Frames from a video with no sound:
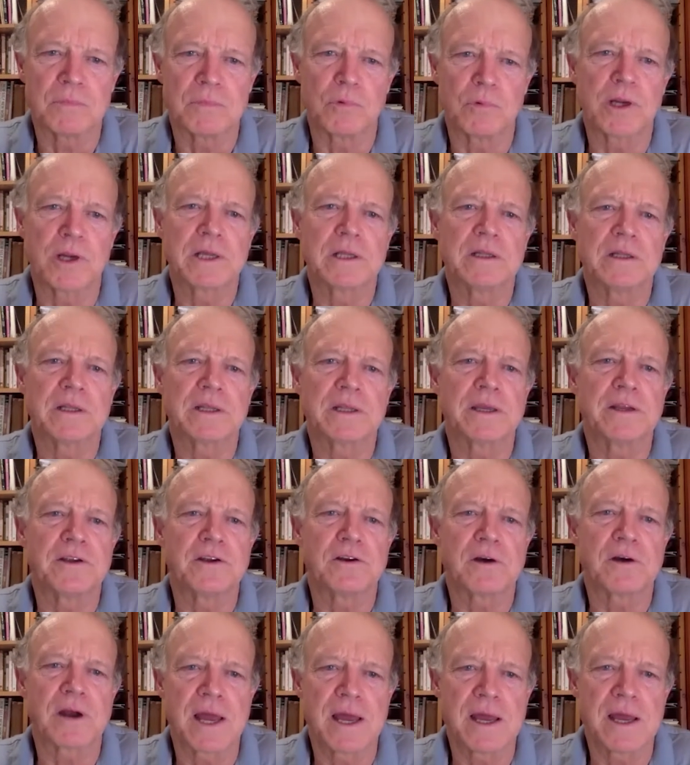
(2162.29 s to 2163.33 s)
wriggling in
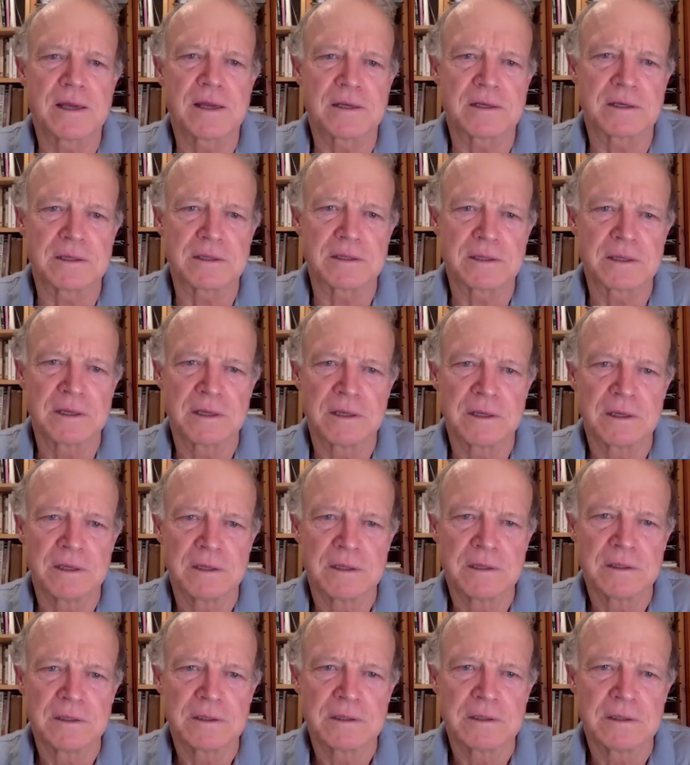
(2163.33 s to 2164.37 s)
your hand.
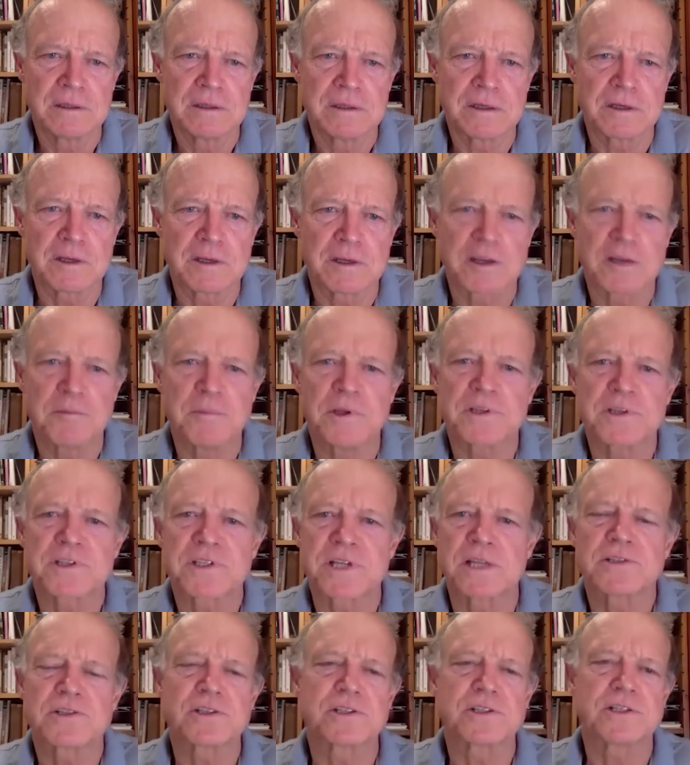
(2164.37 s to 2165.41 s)
It can be a
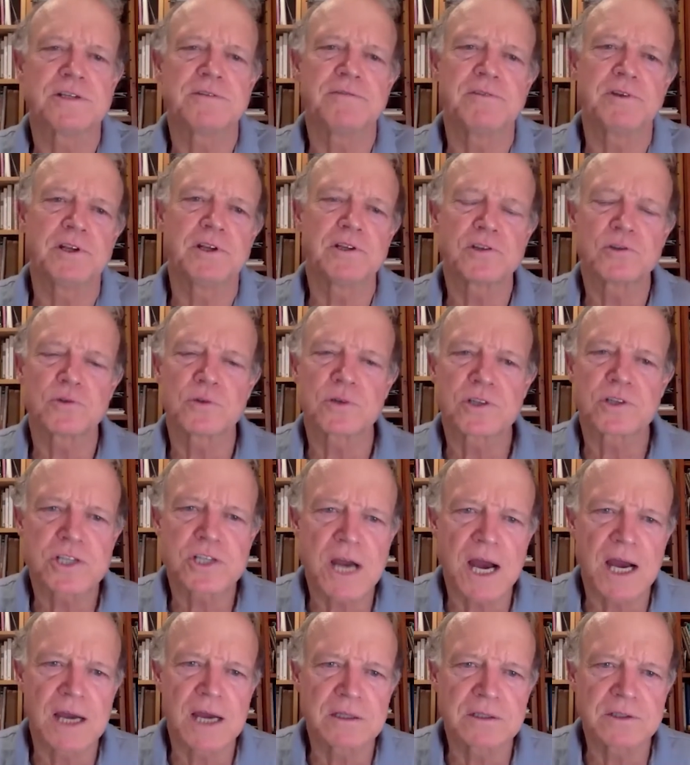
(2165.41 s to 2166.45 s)
sensitivity to a
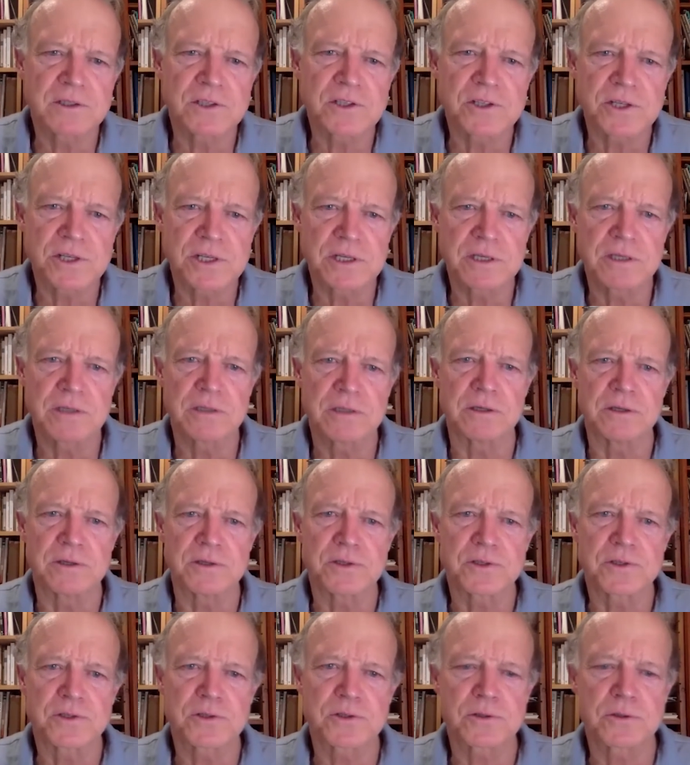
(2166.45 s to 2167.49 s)
child's
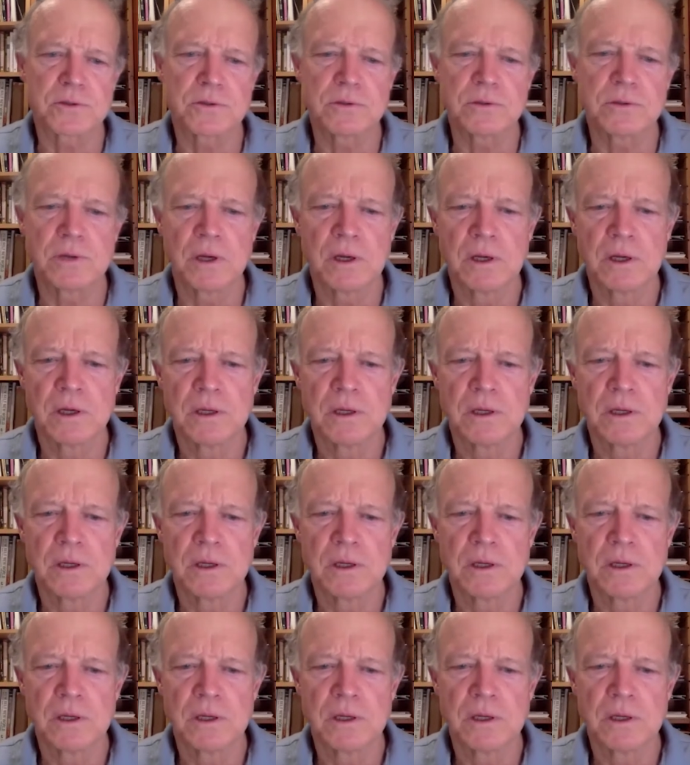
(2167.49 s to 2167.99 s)
tears, to